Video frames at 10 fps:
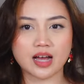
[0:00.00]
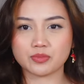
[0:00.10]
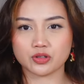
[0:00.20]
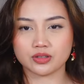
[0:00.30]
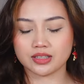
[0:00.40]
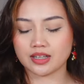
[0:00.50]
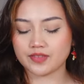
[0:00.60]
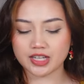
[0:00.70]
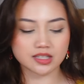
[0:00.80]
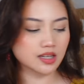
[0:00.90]
absolutely love
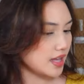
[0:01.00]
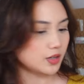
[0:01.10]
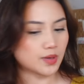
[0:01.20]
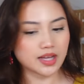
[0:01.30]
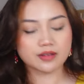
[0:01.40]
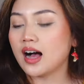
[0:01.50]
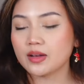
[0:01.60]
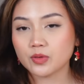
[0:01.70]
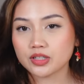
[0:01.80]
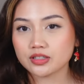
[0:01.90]
it. Anyway, I
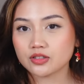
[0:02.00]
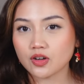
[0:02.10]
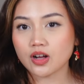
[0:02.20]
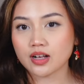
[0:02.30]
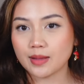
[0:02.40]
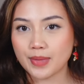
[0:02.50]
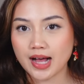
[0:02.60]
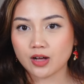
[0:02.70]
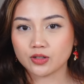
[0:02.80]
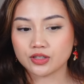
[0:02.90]
wanted to talk
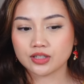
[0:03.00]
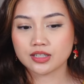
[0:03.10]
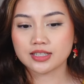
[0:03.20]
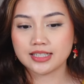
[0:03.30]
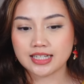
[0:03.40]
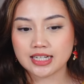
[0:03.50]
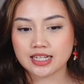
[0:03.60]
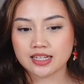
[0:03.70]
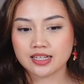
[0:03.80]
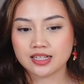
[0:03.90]
about
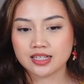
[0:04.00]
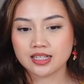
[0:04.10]
knitting